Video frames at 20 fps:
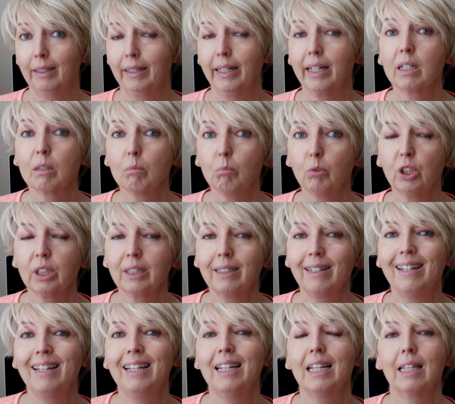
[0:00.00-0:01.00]
camera
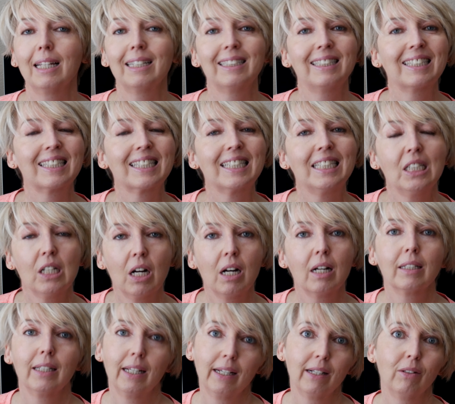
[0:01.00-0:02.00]
that does
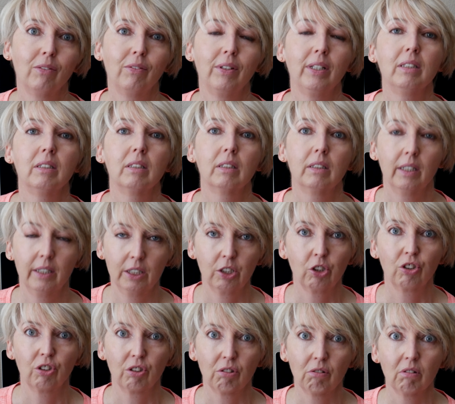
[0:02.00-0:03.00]
not have a touch
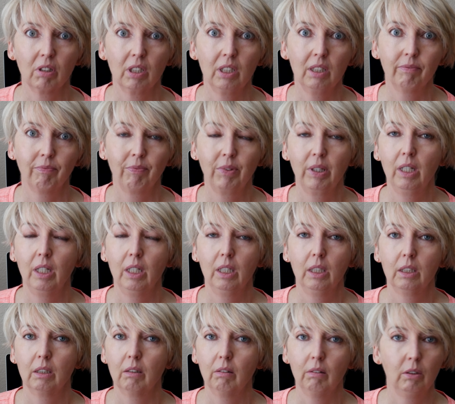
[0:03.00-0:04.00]
screen.
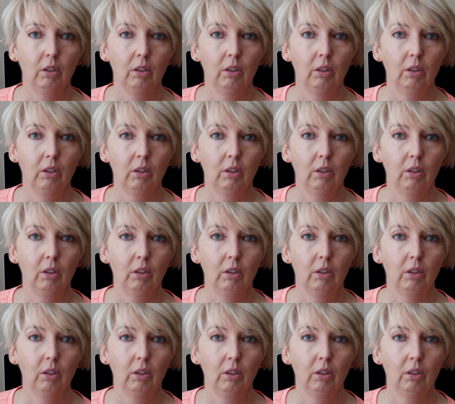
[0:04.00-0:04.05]
So